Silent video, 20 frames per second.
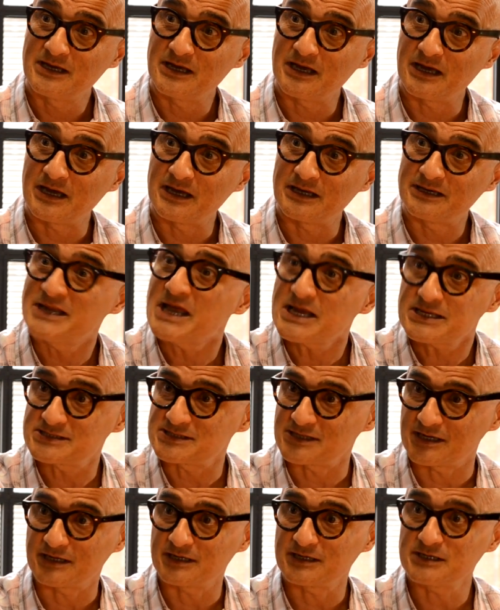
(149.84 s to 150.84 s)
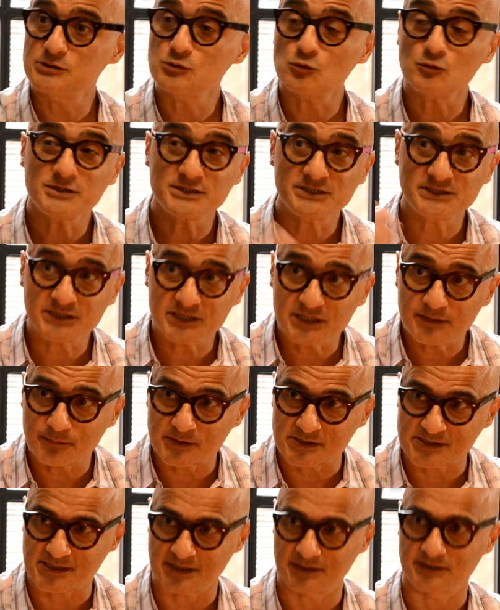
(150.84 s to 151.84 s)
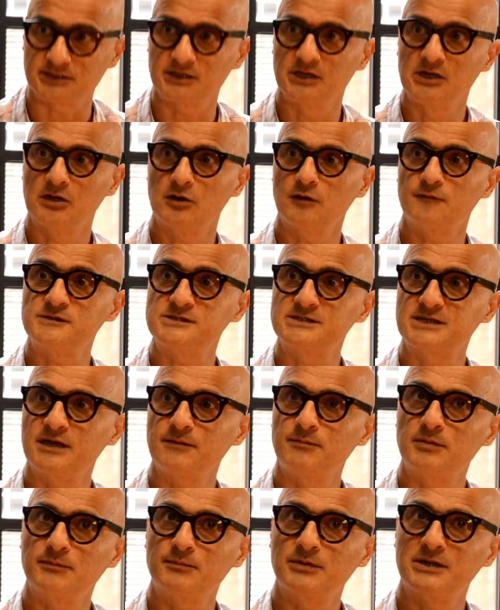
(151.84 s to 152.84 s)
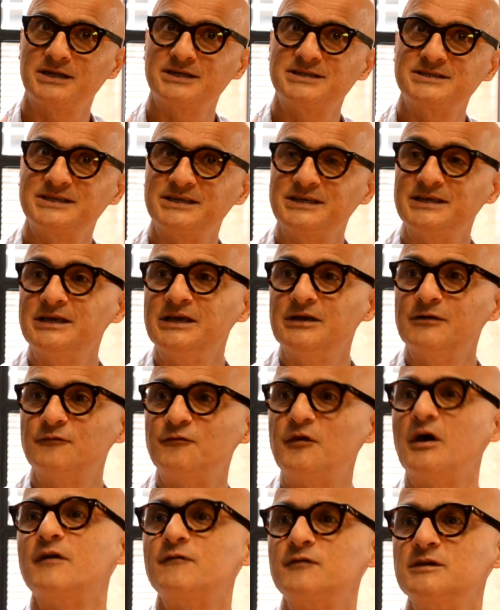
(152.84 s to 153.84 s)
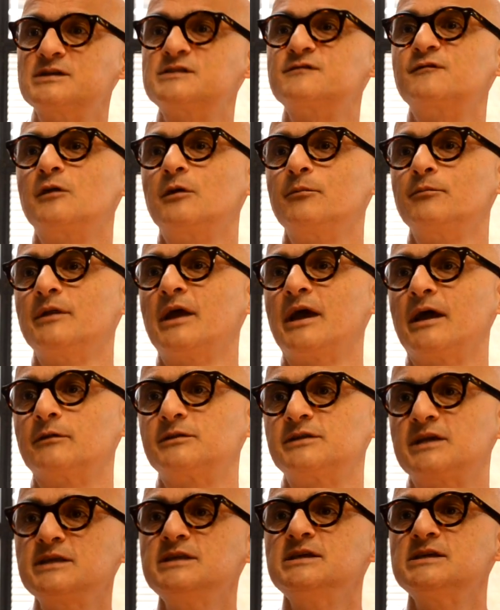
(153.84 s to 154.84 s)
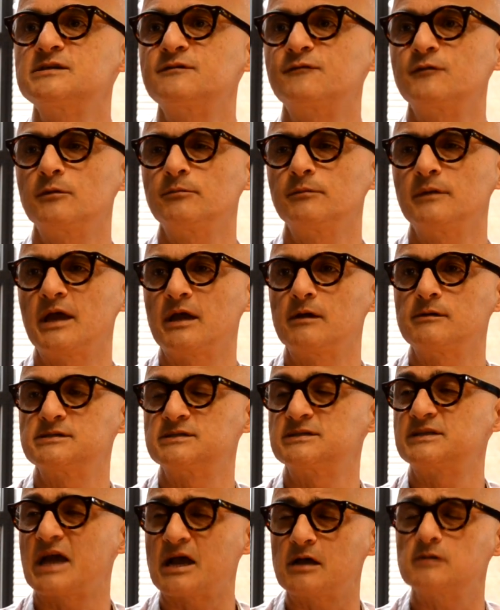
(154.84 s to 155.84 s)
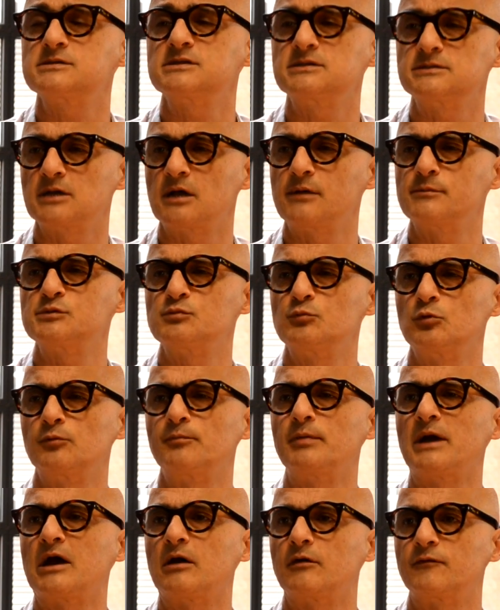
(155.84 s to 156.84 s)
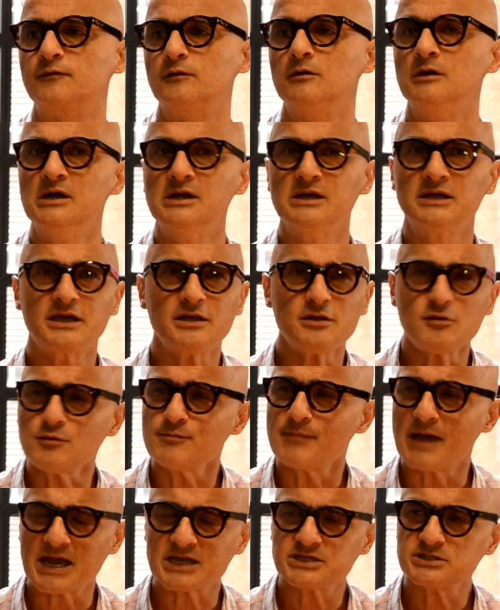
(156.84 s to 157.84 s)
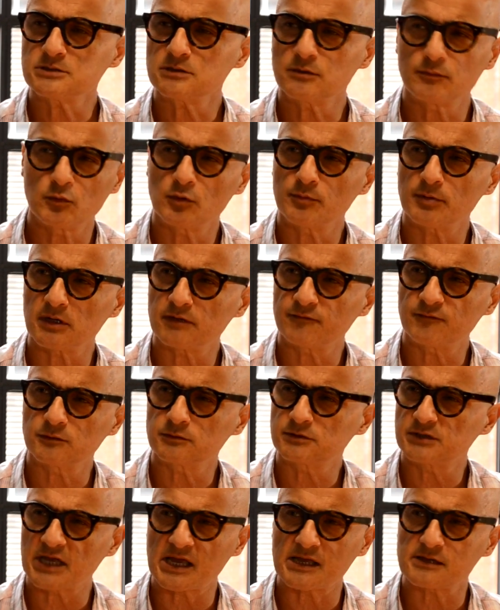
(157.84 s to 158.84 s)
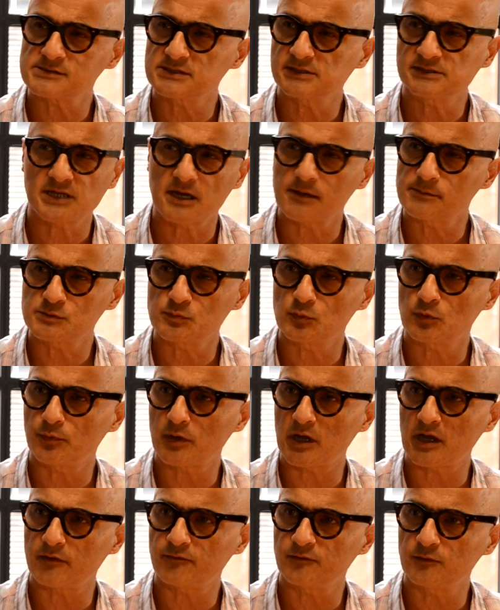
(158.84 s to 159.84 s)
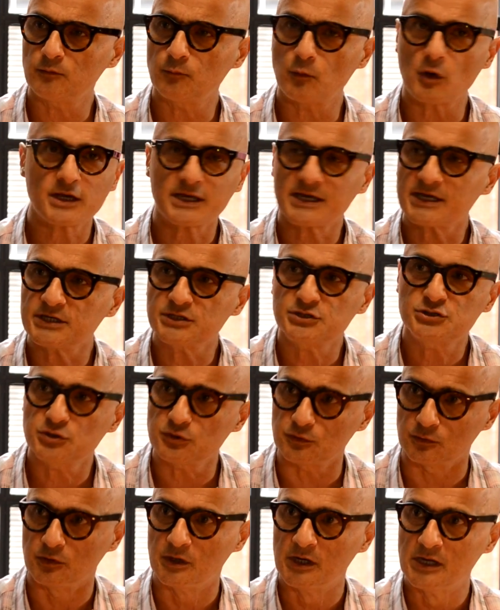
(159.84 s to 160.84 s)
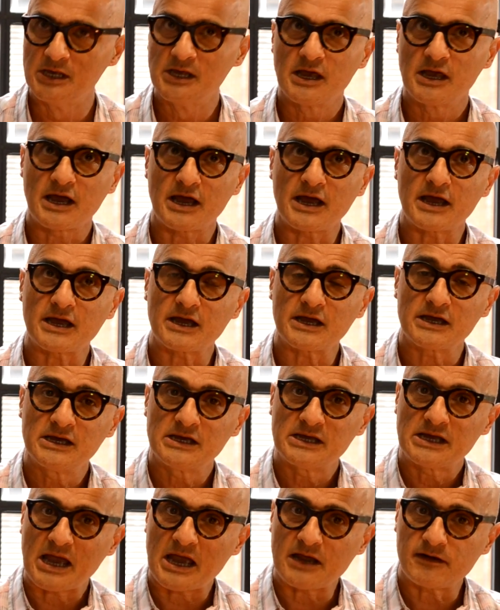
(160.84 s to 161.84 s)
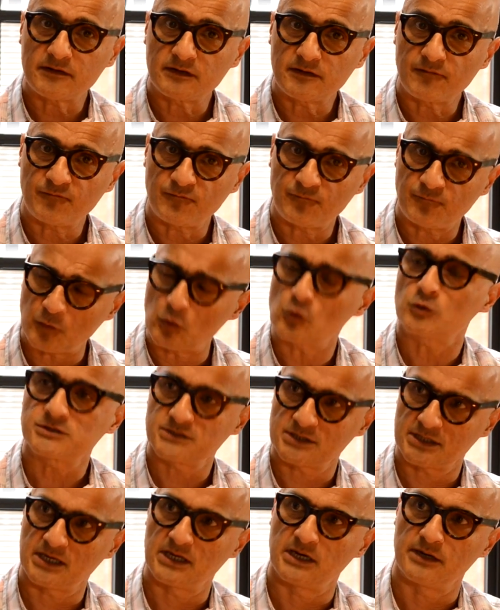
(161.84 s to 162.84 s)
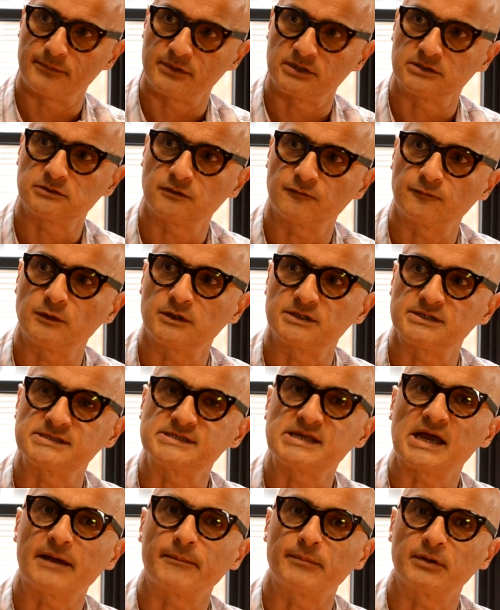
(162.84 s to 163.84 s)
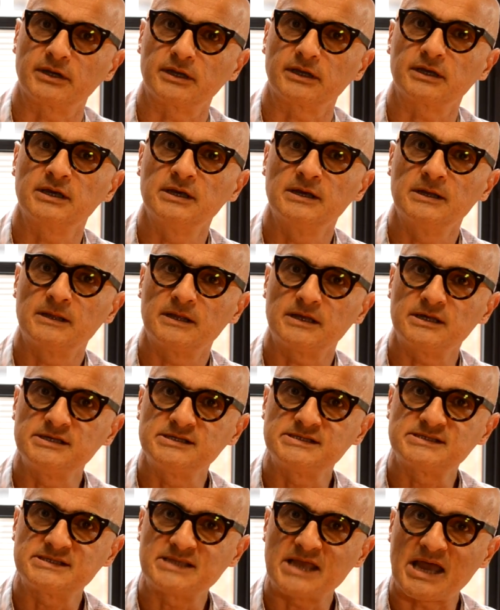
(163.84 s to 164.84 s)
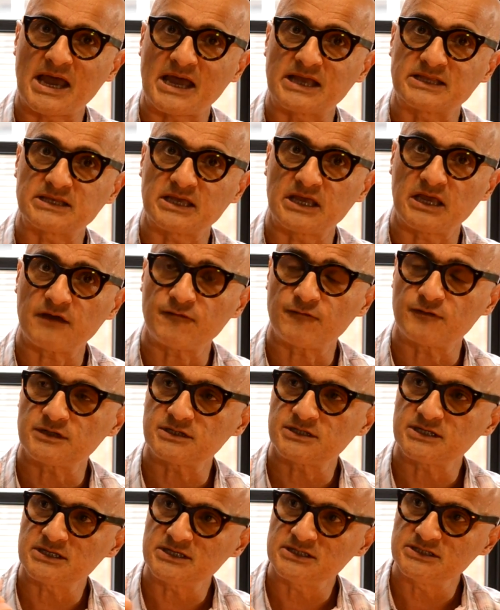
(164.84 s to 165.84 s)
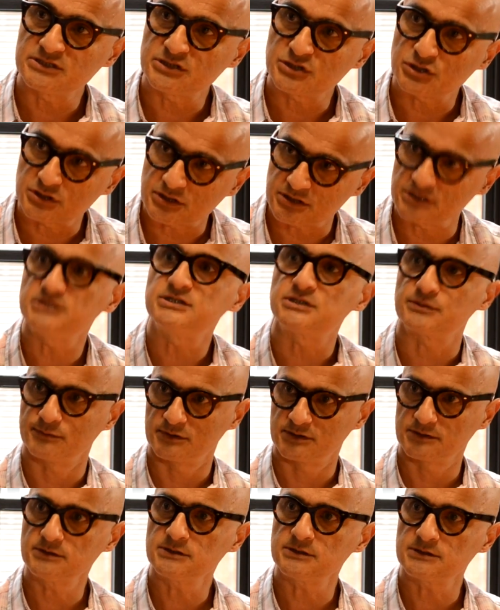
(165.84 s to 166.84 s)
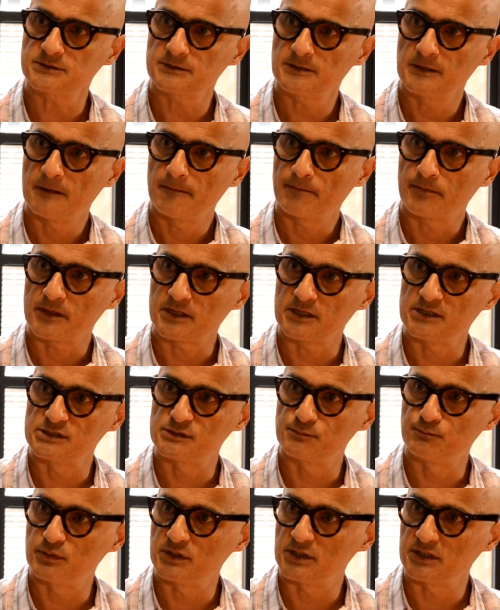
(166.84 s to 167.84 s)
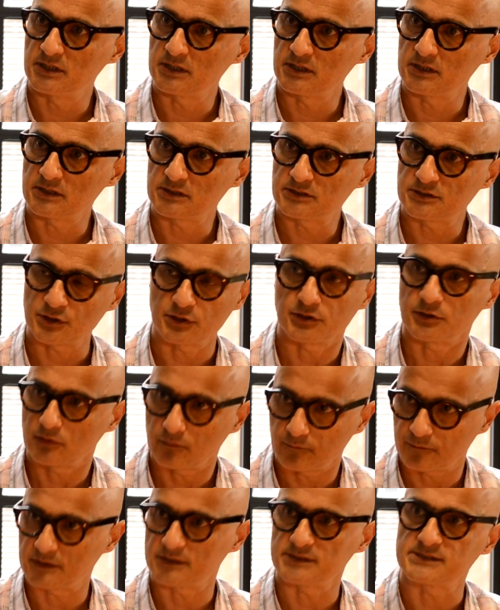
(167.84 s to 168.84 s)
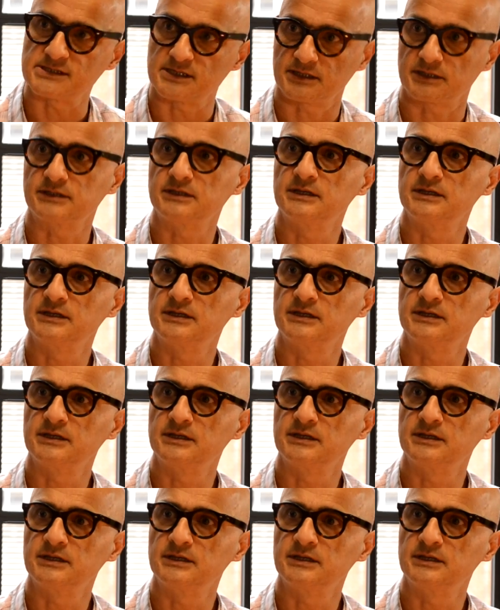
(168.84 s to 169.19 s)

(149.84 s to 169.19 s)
uh, next year. It's only 3% of its capability five years from now. Ten years from now, it's thousand times more powerful. Can you imagine a mobile phone thousand times more powerful? What can it do? Uh, and the fourth element of what is happening is that everything in treatment is being turned over its